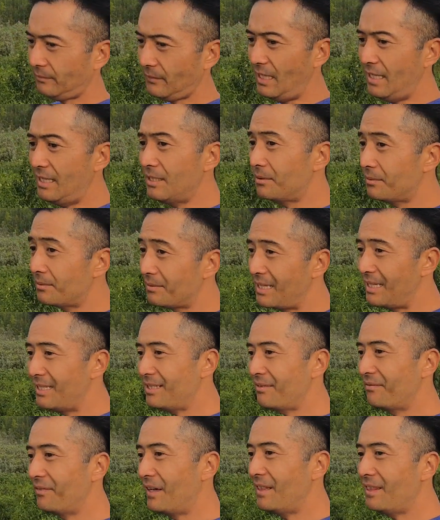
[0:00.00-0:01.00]

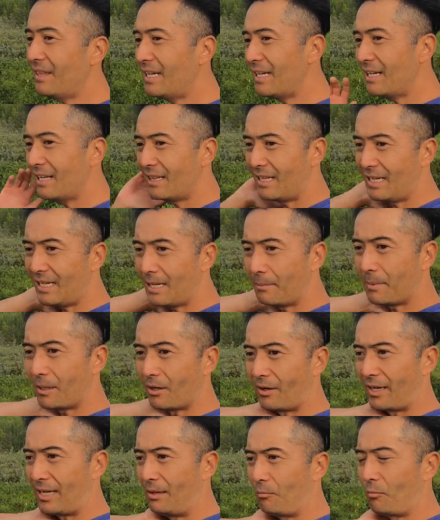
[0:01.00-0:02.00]
it's a fun thing to think
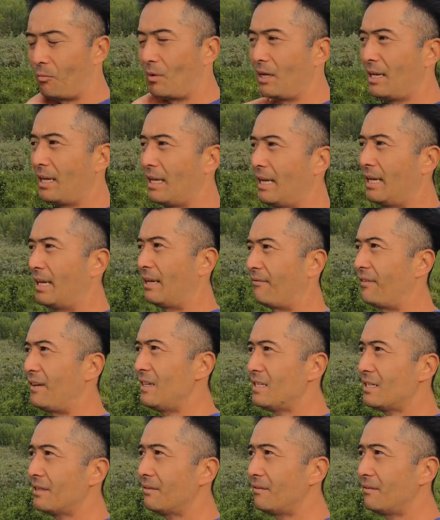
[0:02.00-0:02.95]
about. And if each